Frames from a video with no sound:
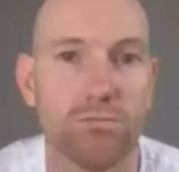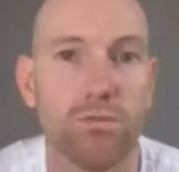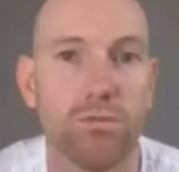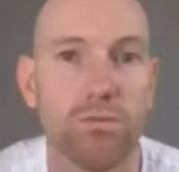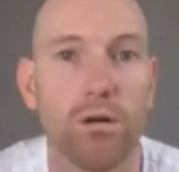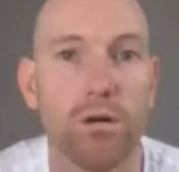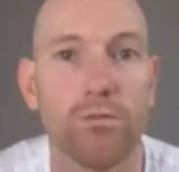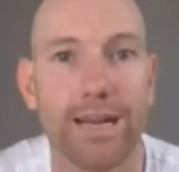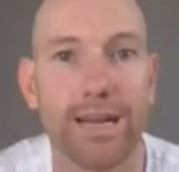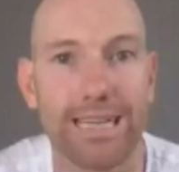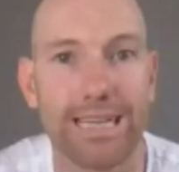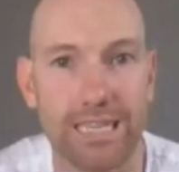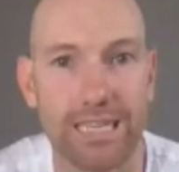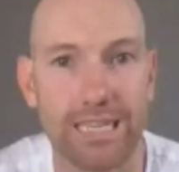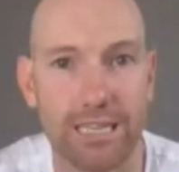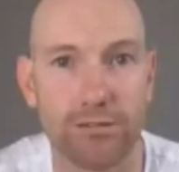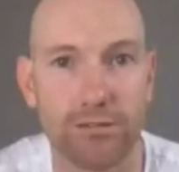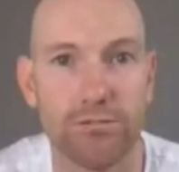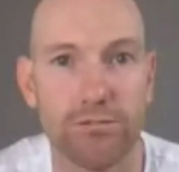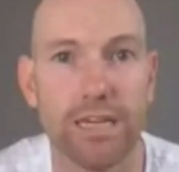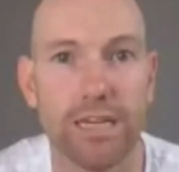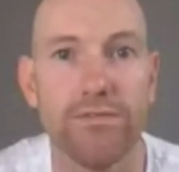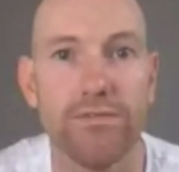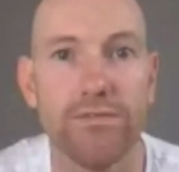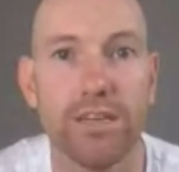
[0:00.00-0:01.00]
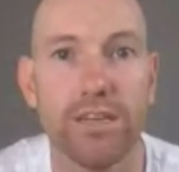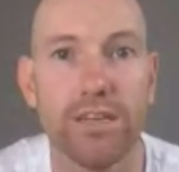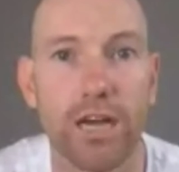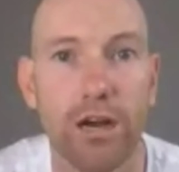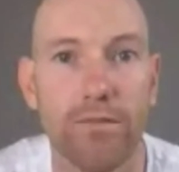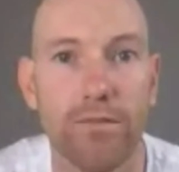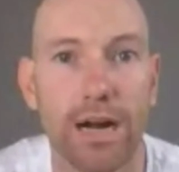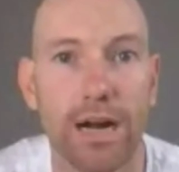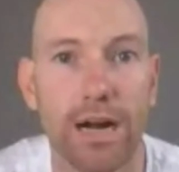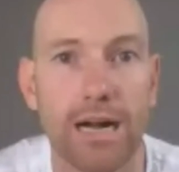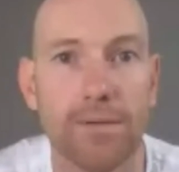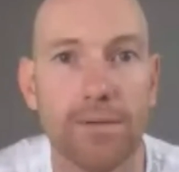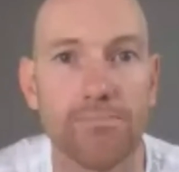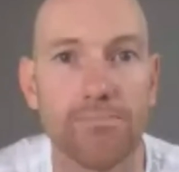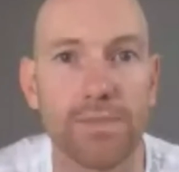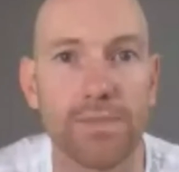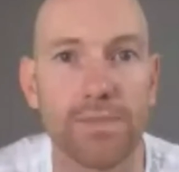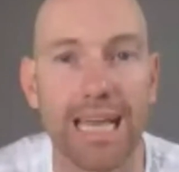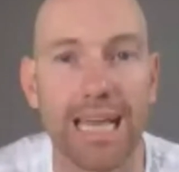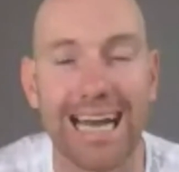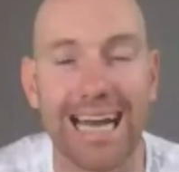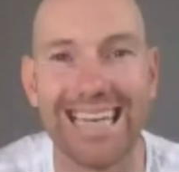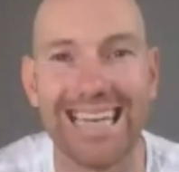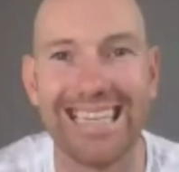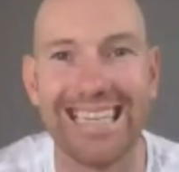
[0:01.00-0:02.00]
we're actually grieving over,
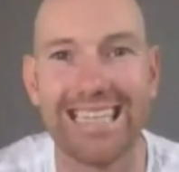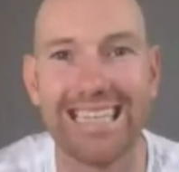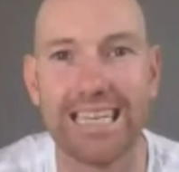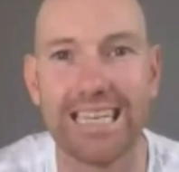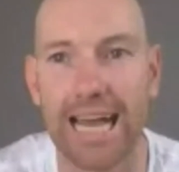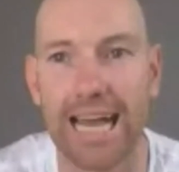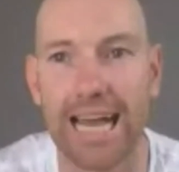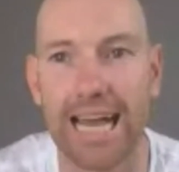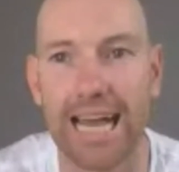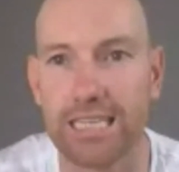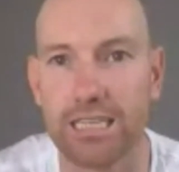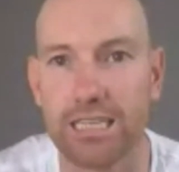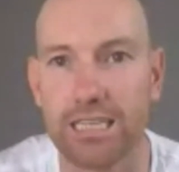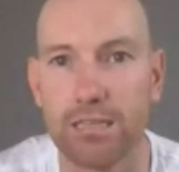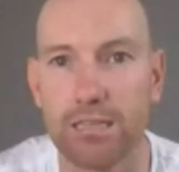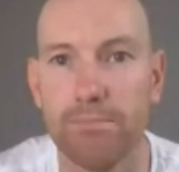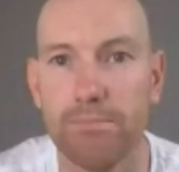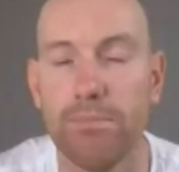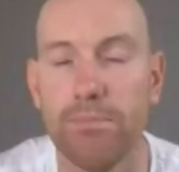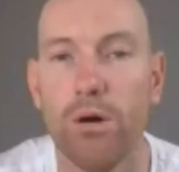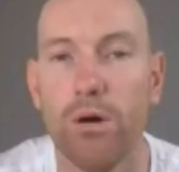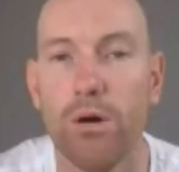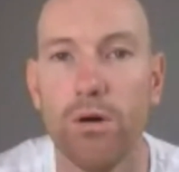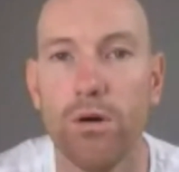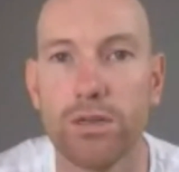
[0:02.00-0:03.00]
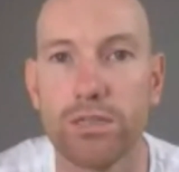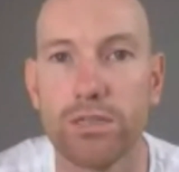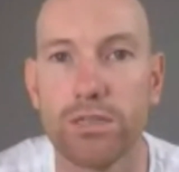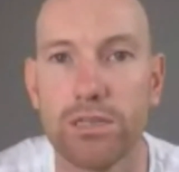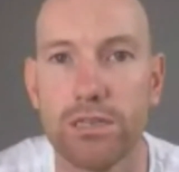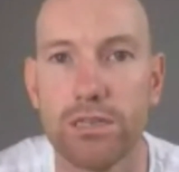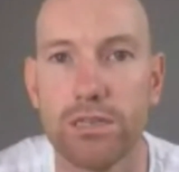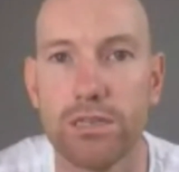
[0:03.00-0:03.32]
it isn't actually the person,